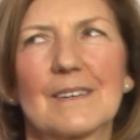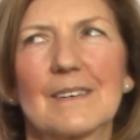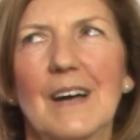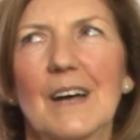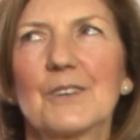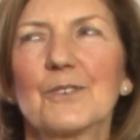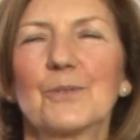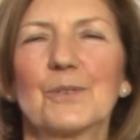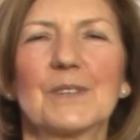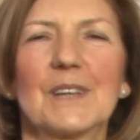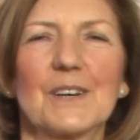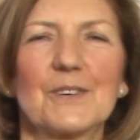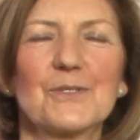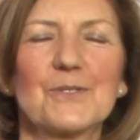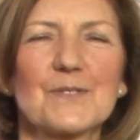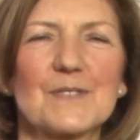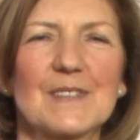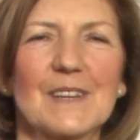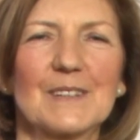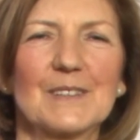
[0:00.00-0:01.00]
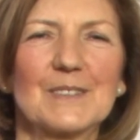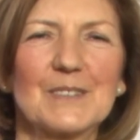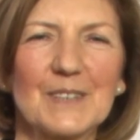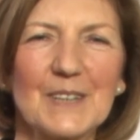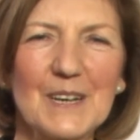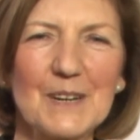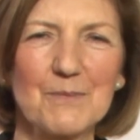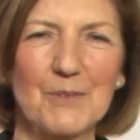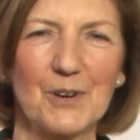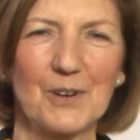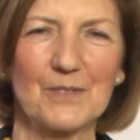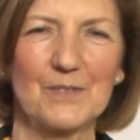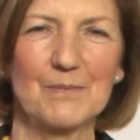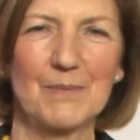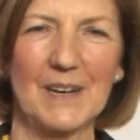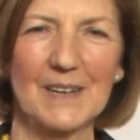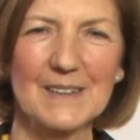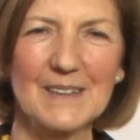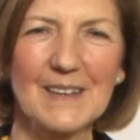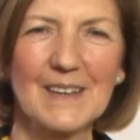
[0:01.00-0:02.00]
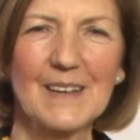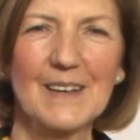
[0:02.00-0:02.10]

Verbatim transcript: I don't want to use the dream of, but